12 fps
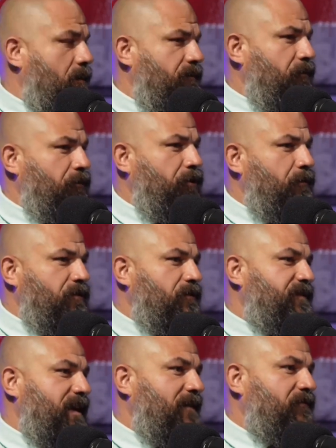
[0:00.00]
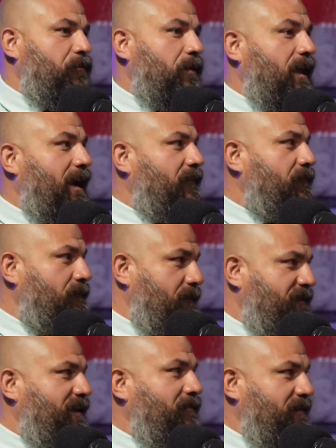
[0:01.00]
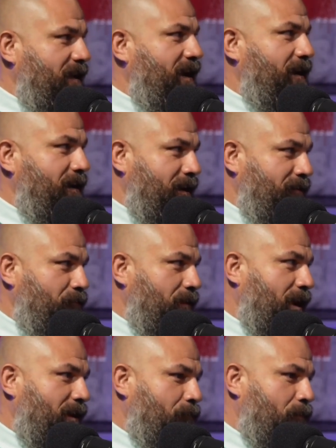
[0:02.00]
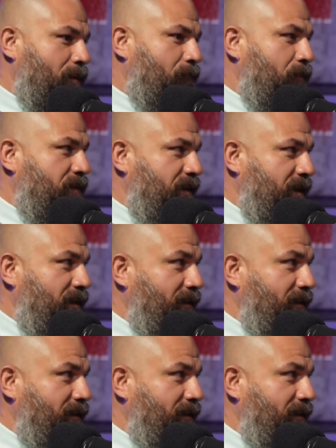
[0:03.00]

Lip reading: So you and your staff do a lot of work with the